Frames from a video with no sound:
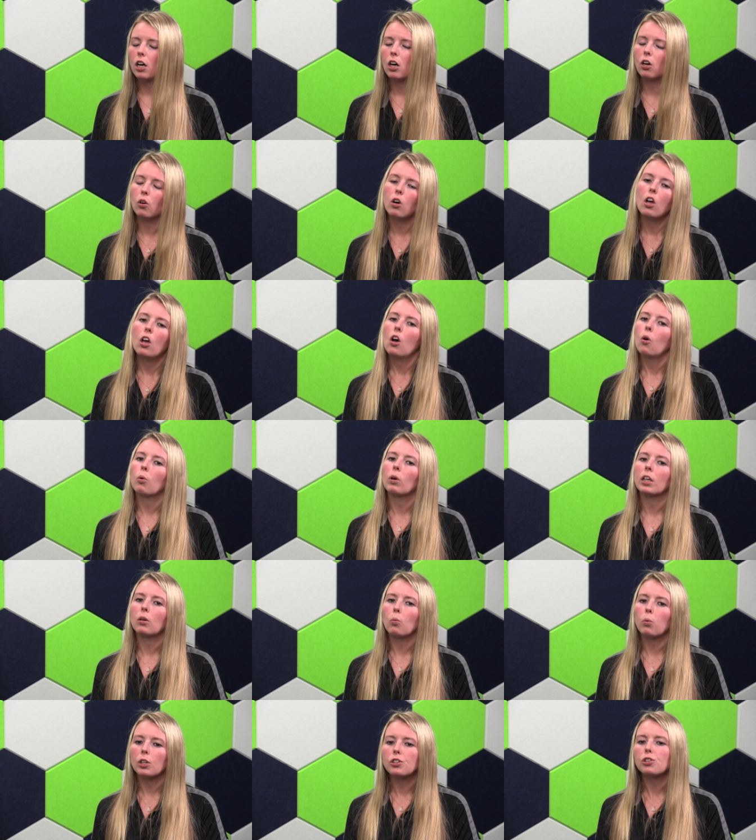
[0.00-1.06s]
So
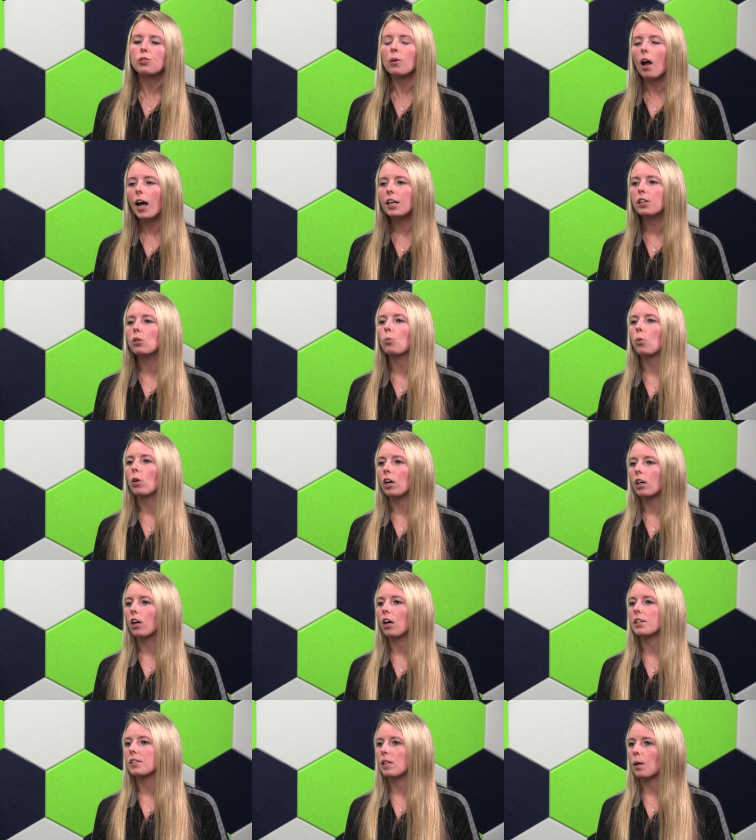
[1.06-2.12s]
we're trying to
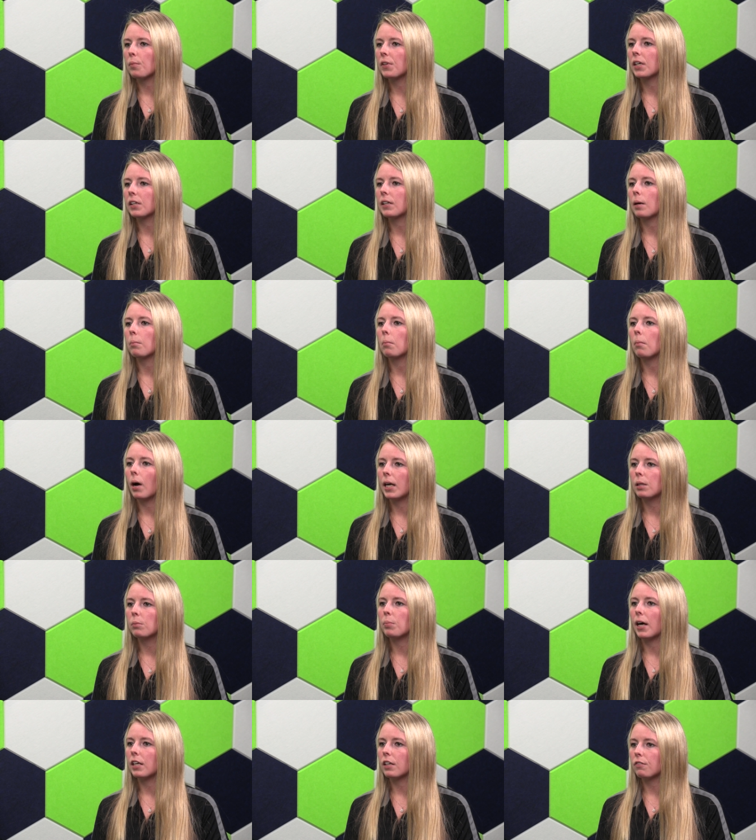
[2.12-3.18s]
work on something that
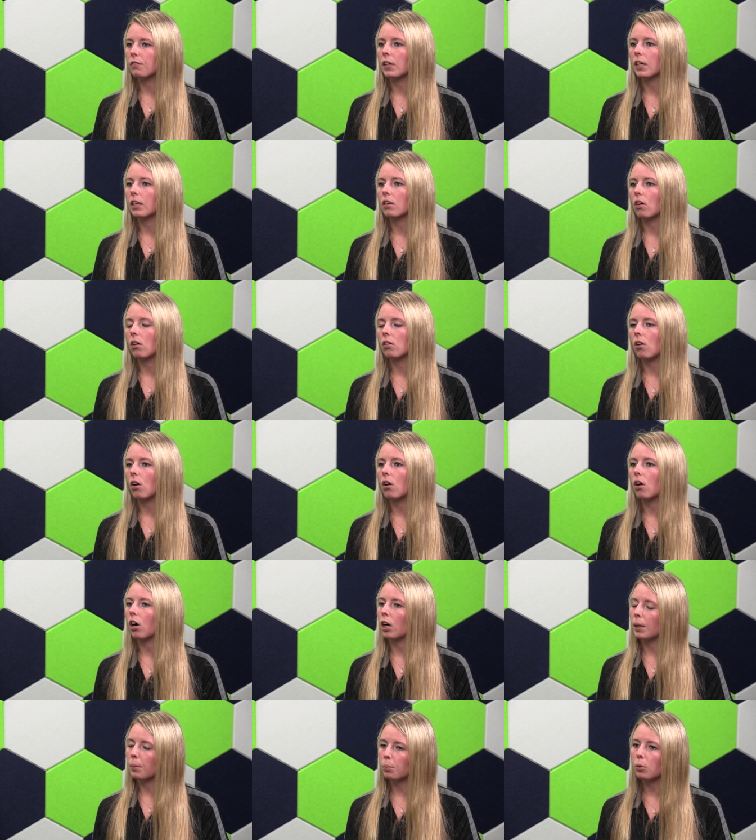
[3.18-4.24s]
might benefit
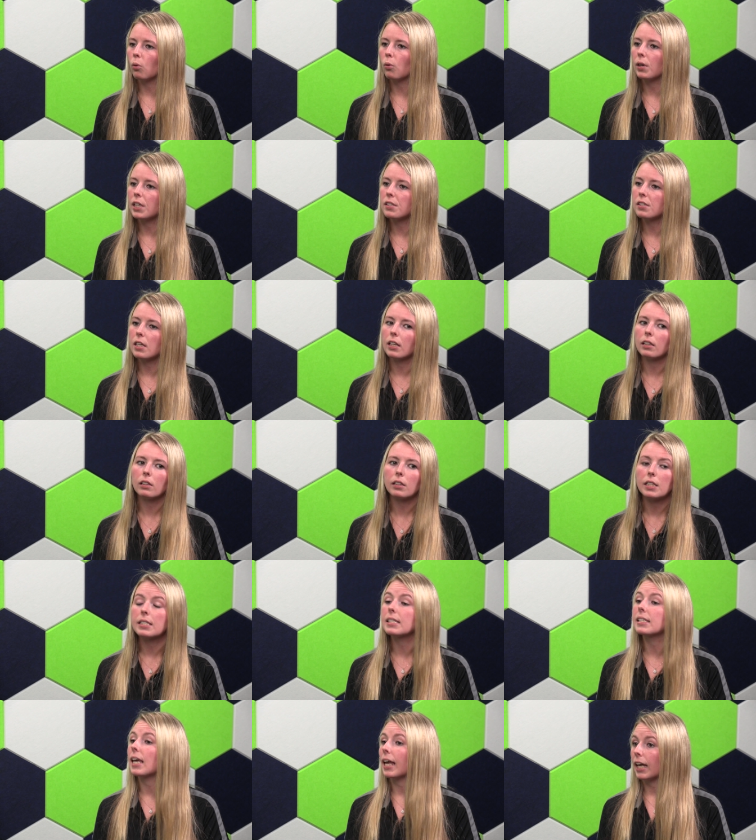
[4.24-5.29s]
our employees that at
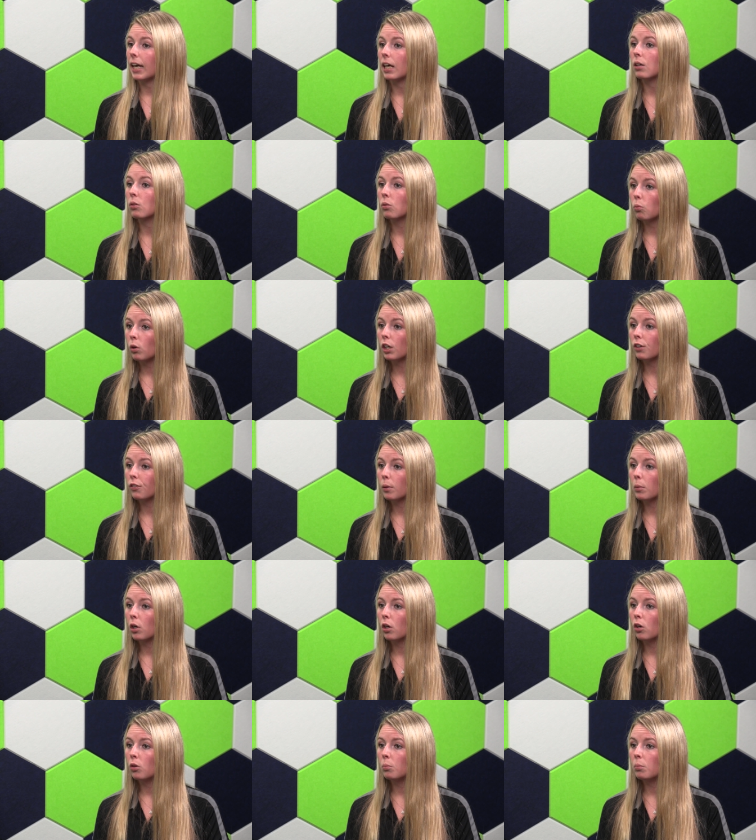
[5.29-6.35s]
least can work from
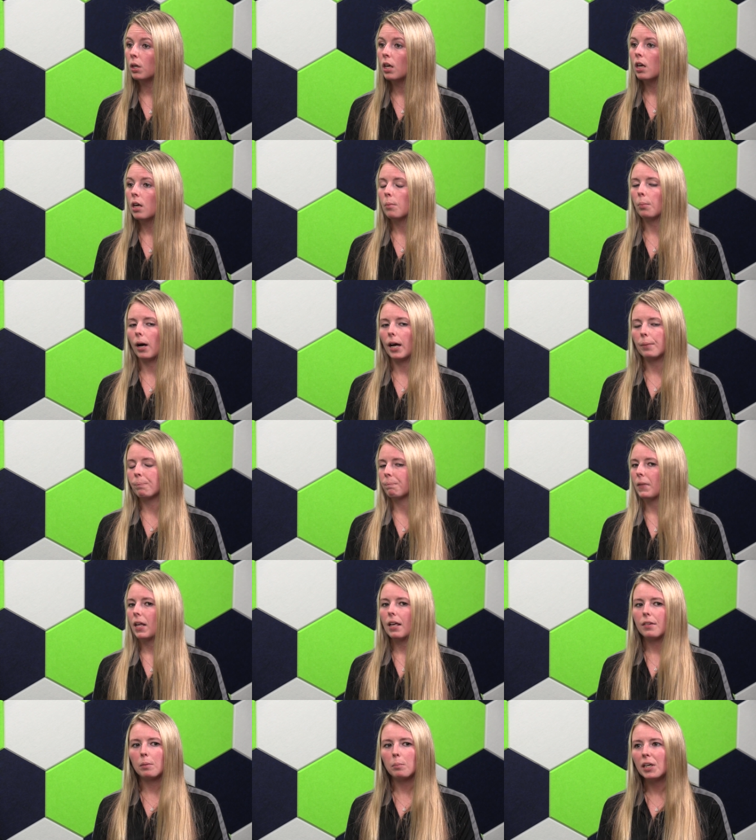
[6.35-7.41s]
home. But
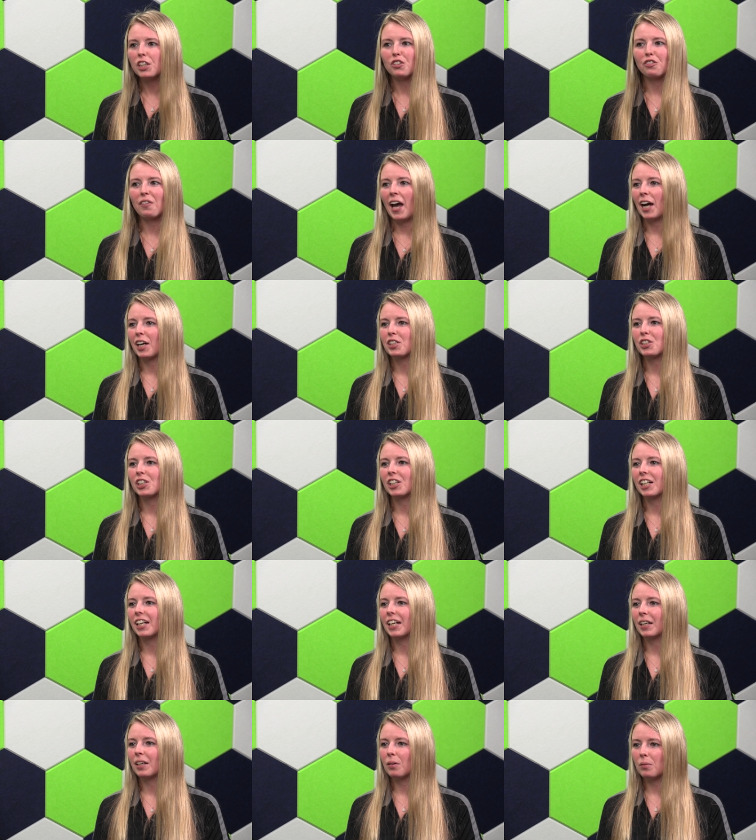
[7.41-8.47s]
the
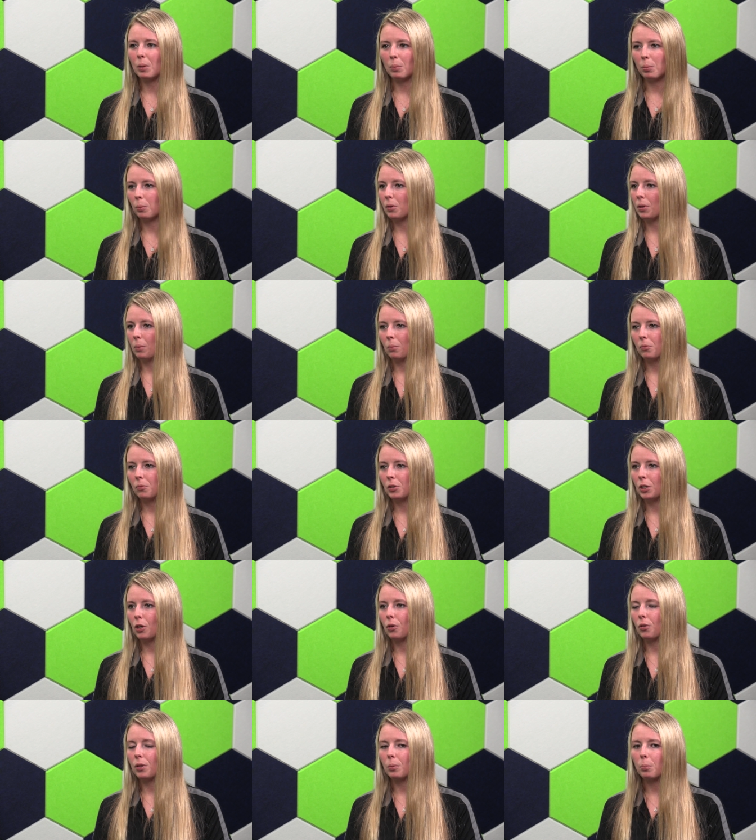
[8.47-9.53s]
manufacturing, the you
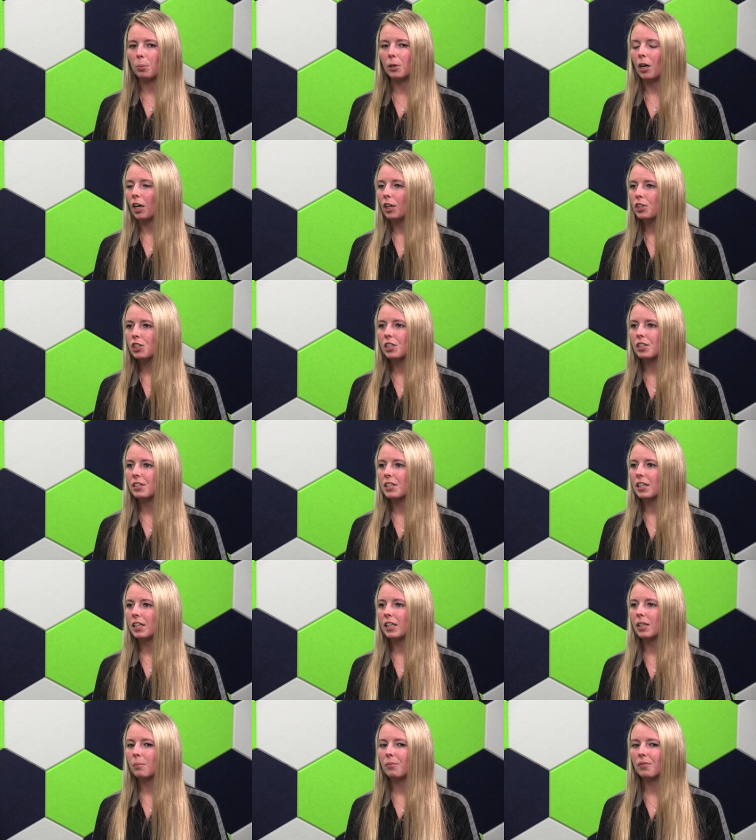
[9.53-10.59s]
know, the production
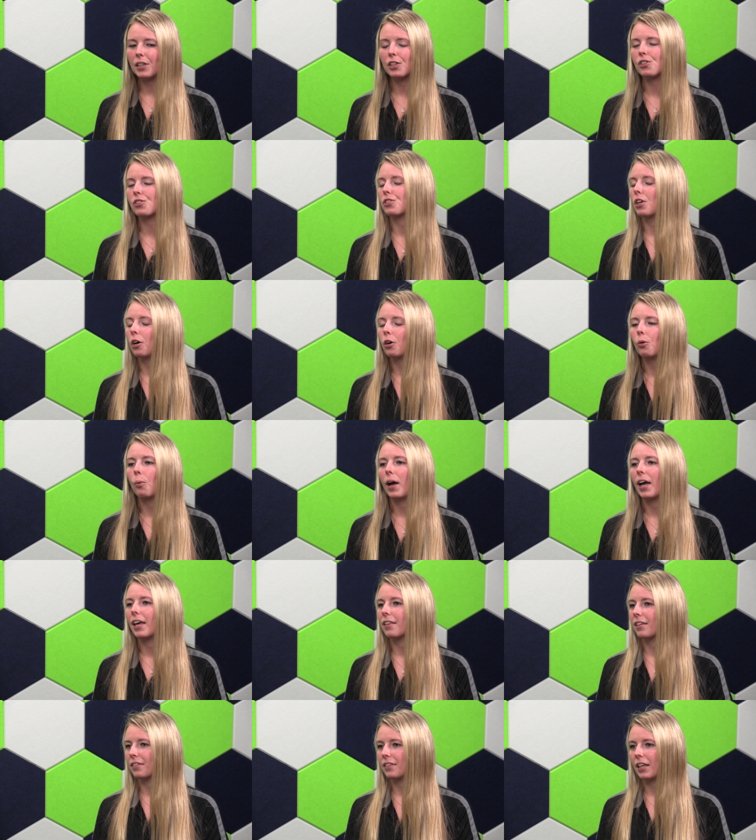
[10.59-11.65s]
team, there's no
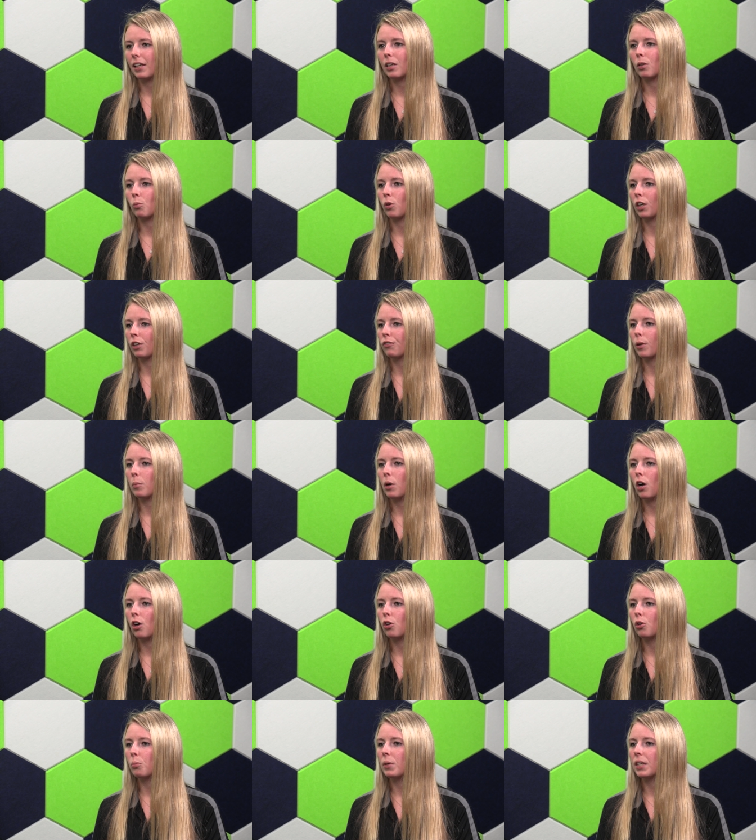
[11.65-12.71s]
way that they can work from
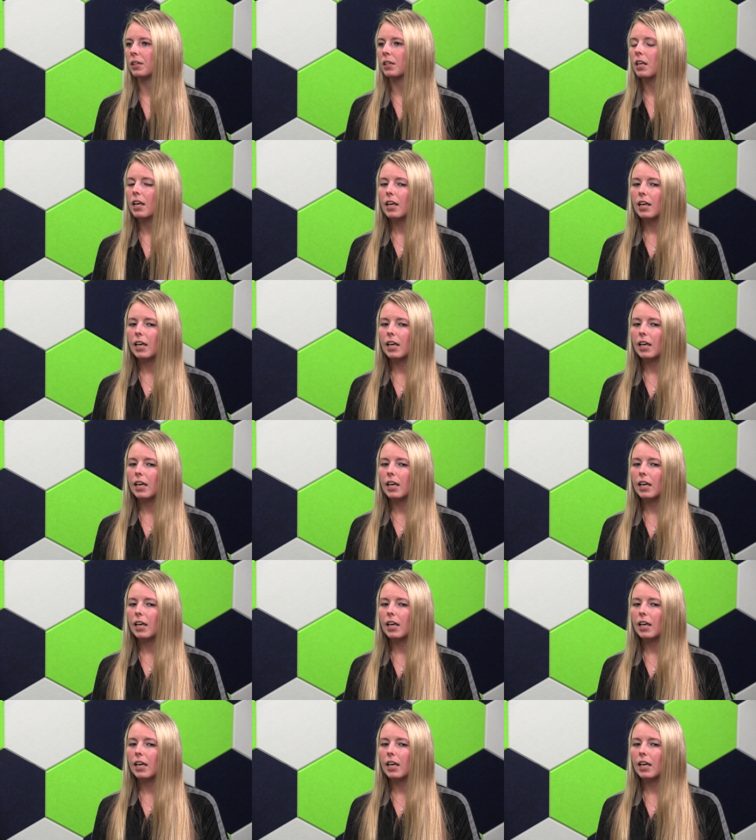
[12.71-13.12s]
home.